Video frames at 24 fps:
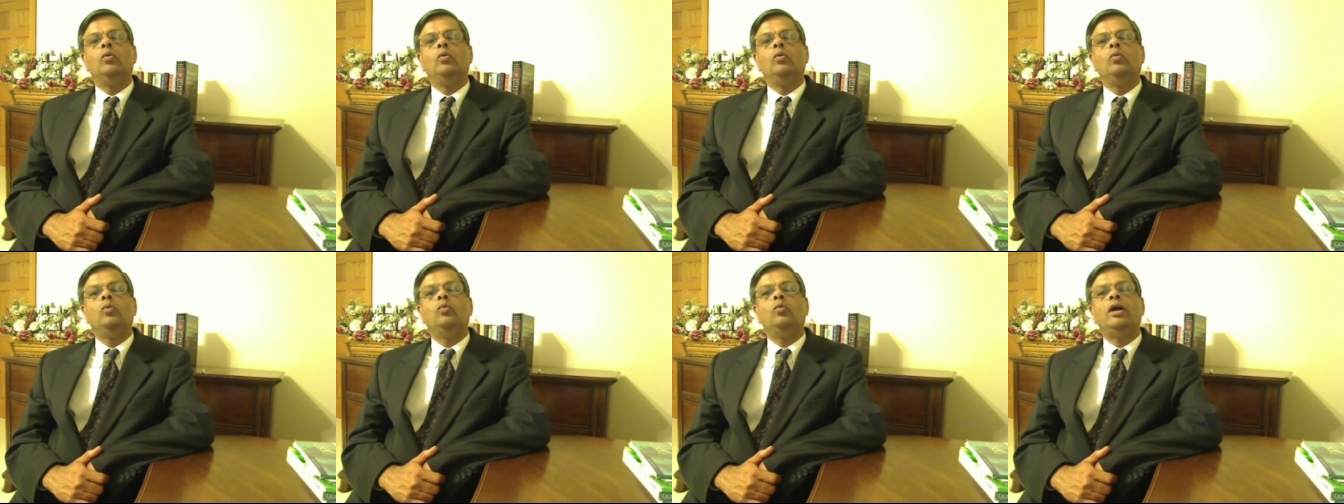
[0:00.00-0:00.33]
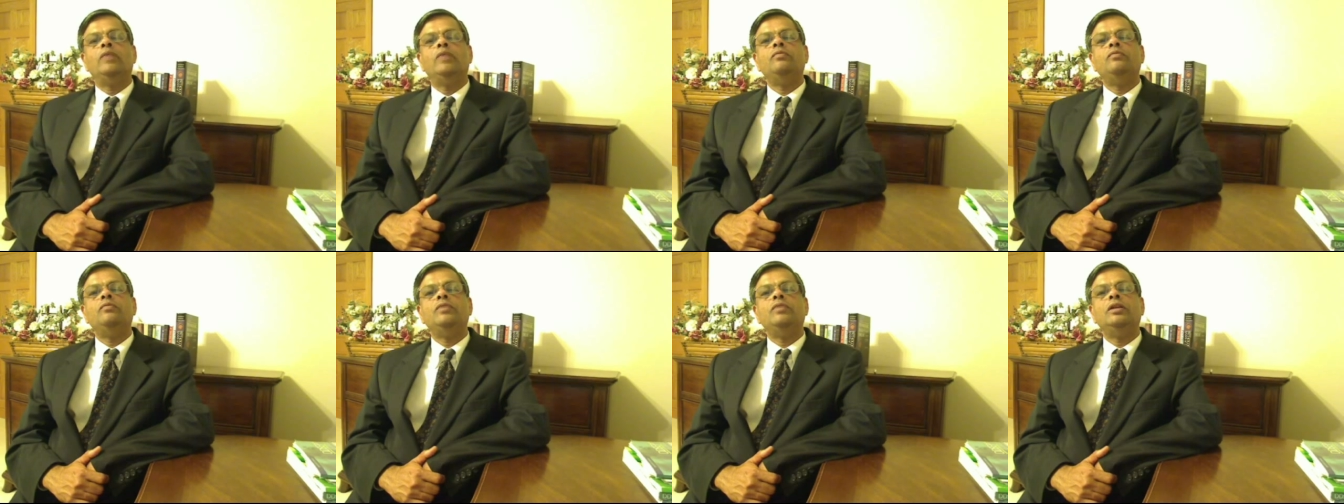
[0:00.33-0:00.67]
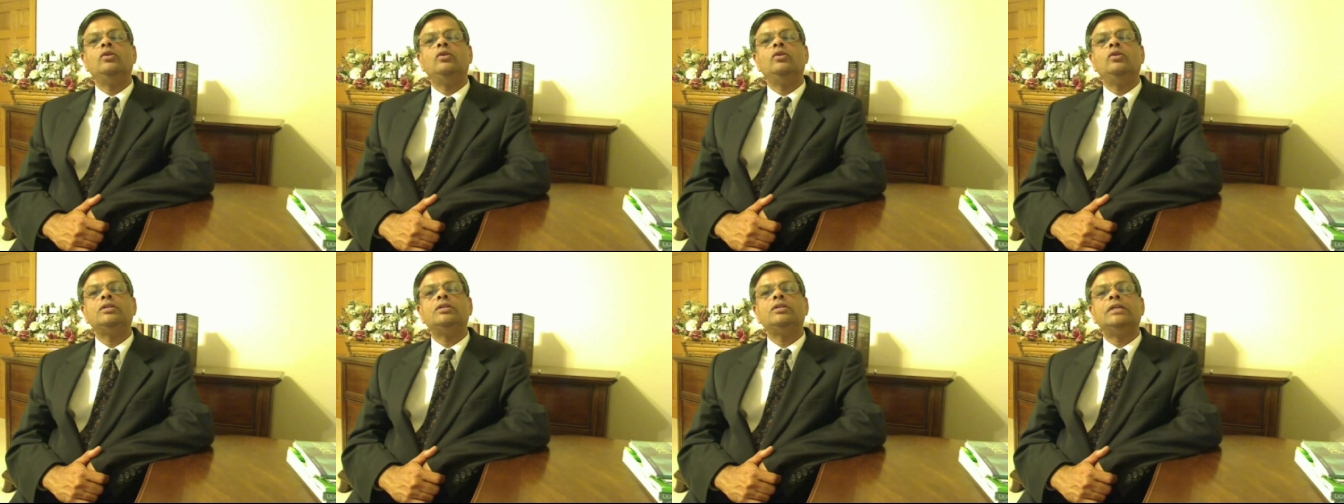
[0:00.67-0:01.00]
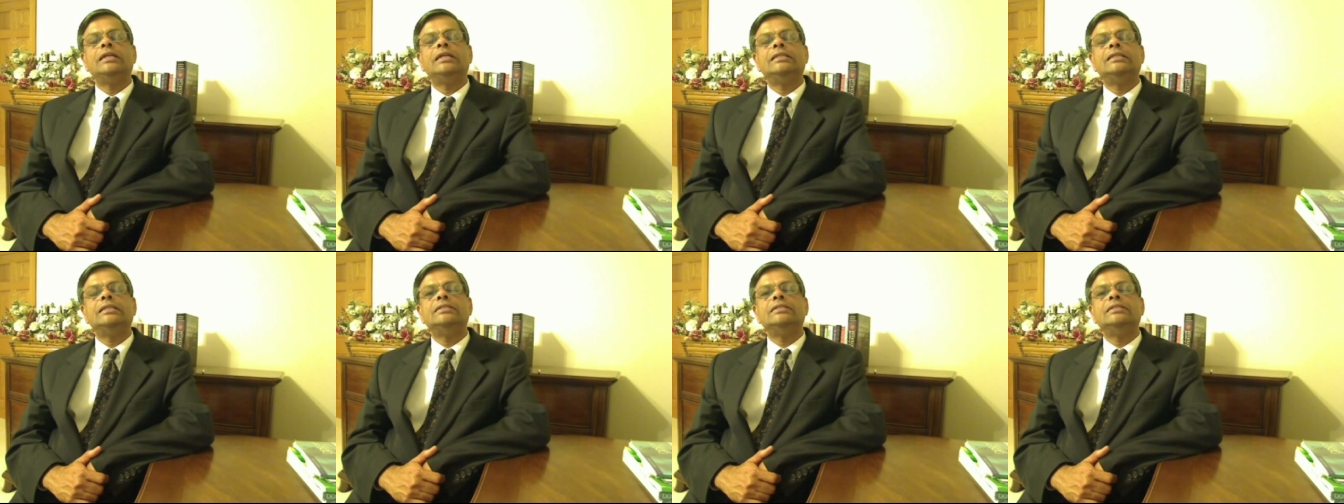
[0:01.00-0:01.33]
When we looked
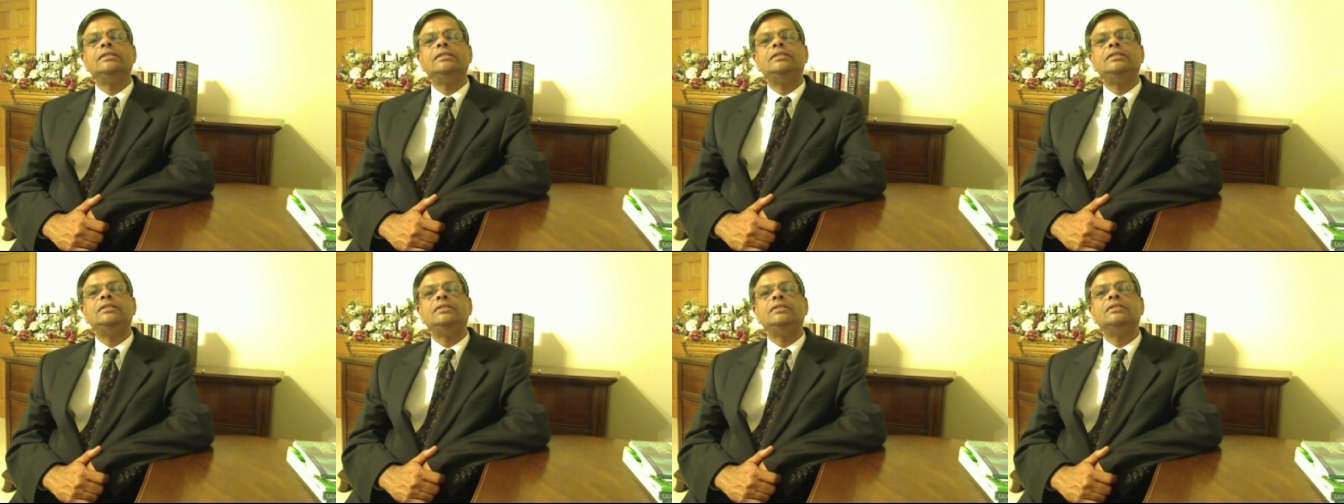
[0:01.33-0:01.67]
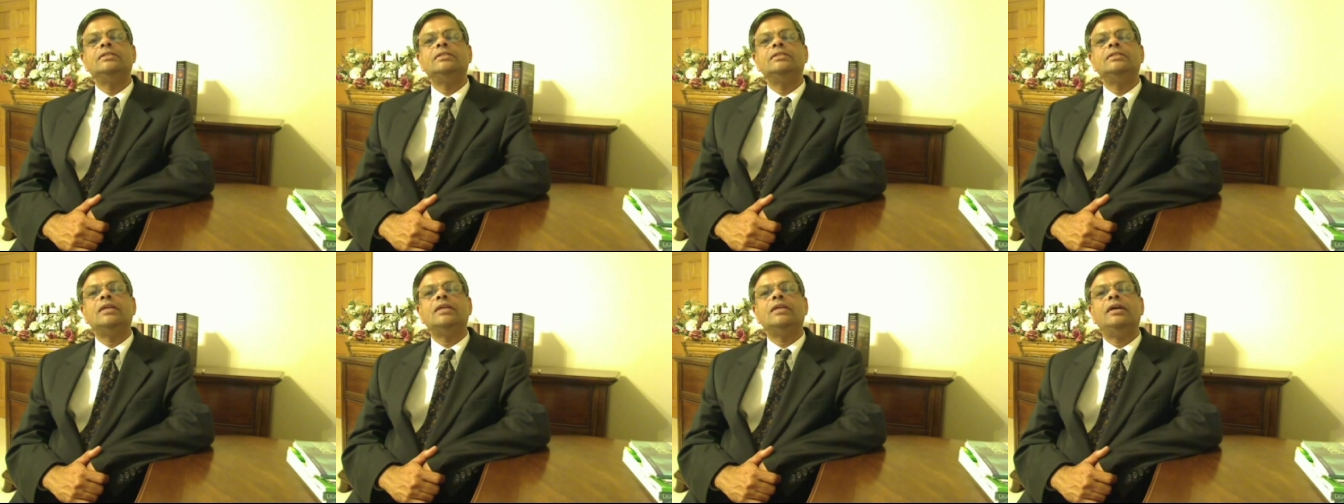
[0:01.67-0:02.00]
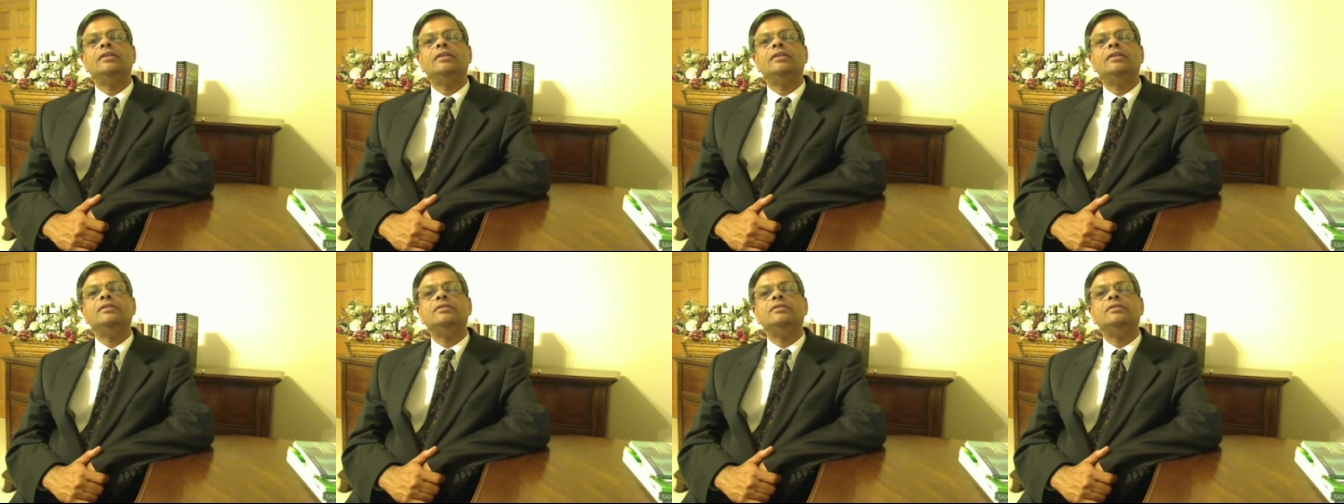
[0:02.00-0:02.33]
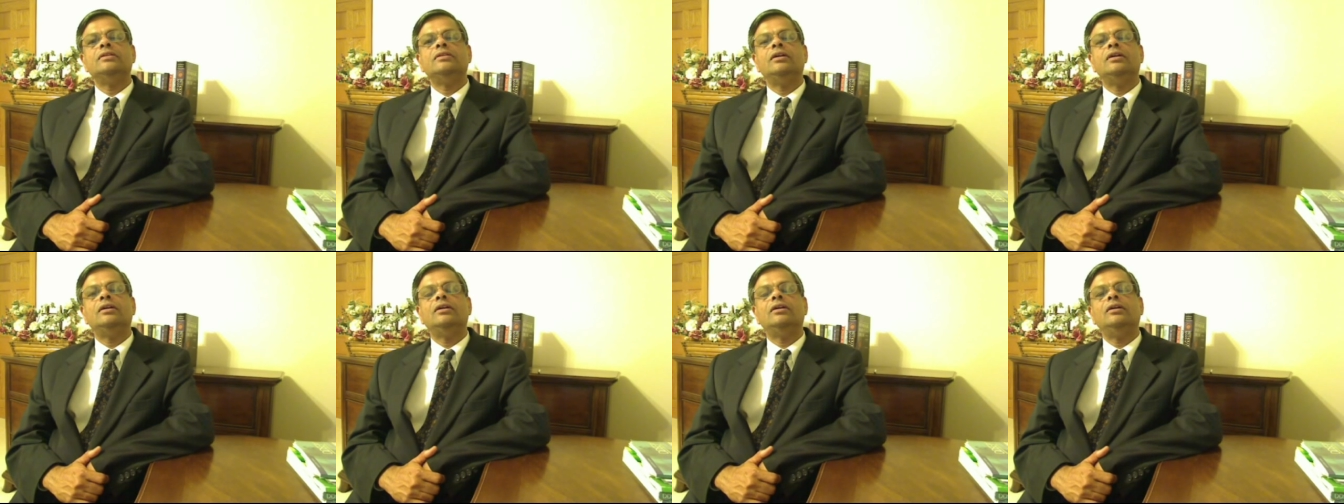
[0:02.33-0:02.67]
at the CT
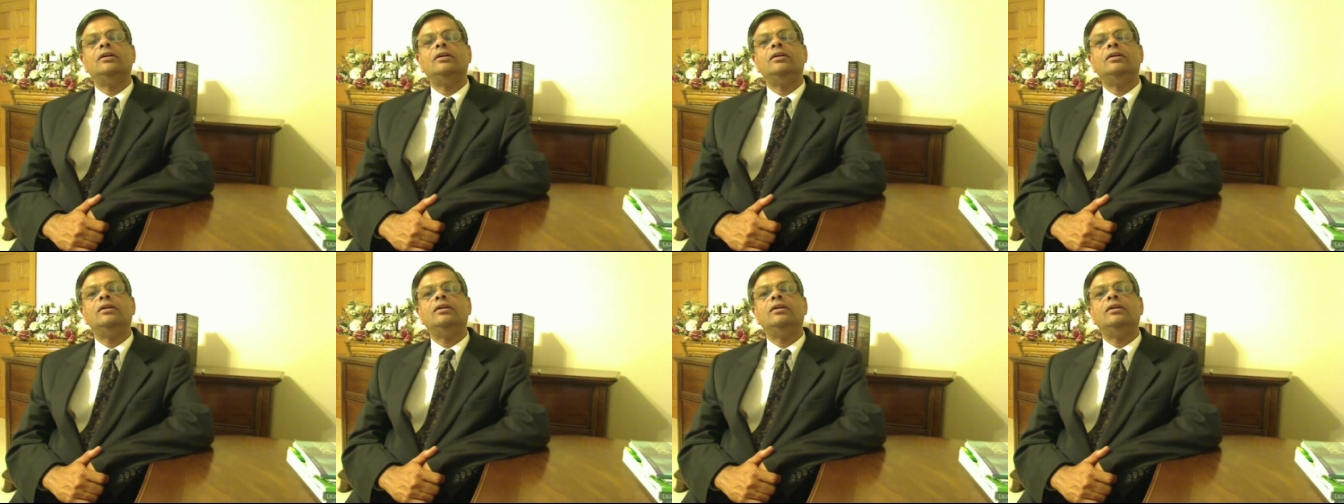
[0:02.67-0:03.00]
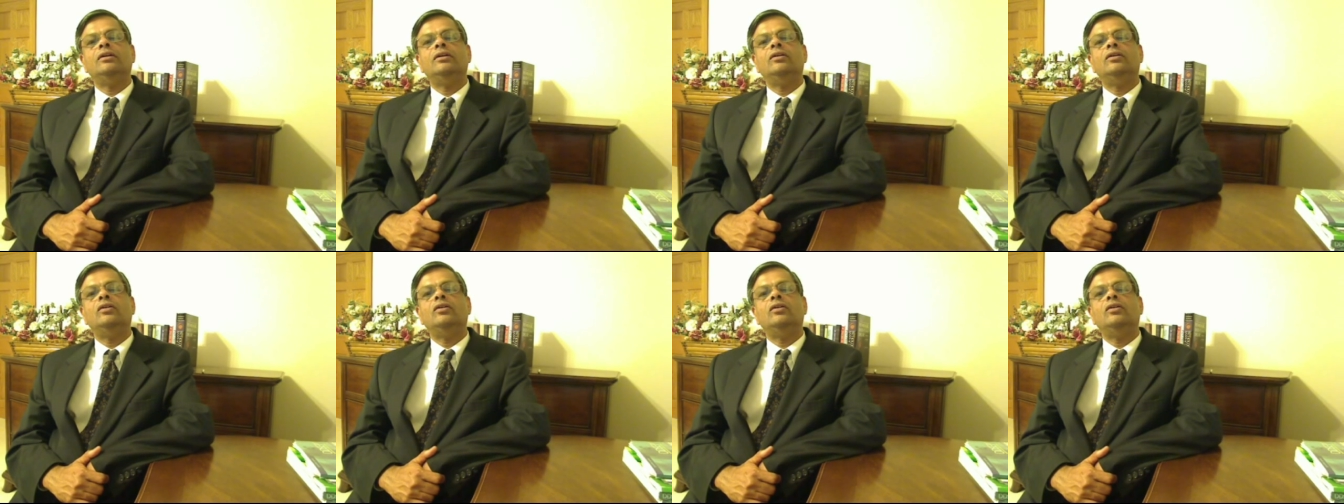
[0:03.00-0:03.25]
scans uh,